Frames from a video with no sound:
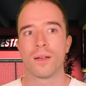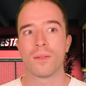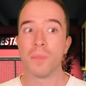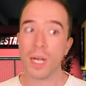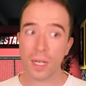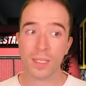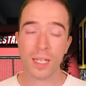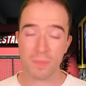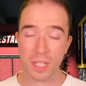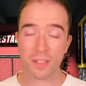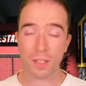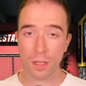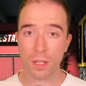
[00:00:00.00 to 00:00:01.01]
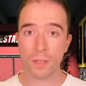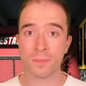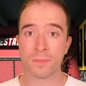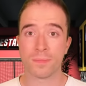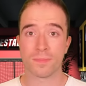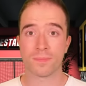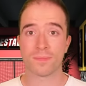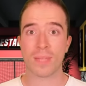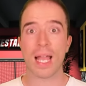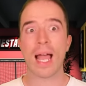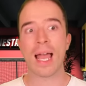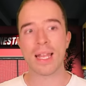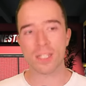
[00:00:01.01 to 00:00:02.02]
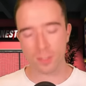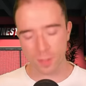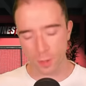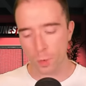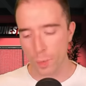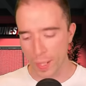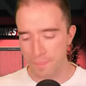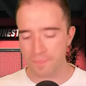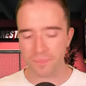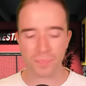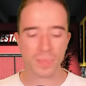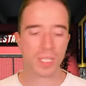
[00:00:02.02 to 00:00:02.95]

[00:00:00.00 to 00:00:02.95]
But they missed a lot. Until when